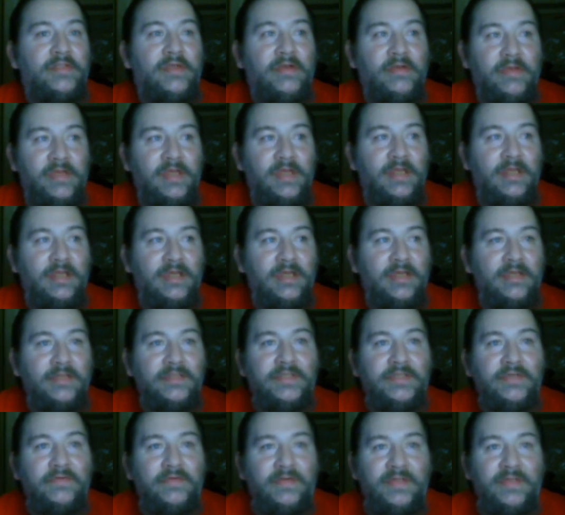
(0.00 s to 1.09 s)
they're getting
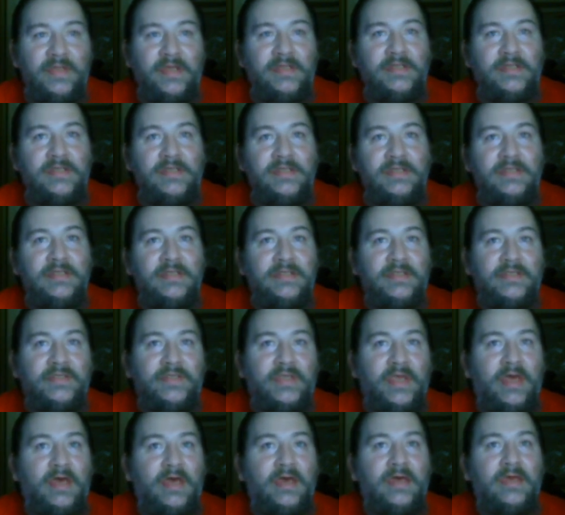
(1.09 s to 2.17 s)
into, and they need to
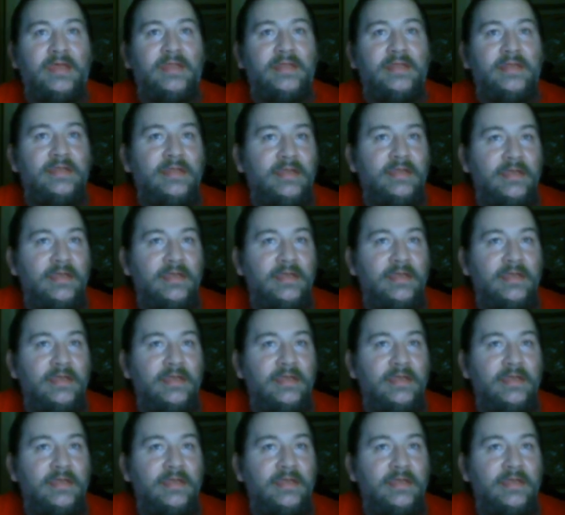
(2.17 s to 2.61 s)
decide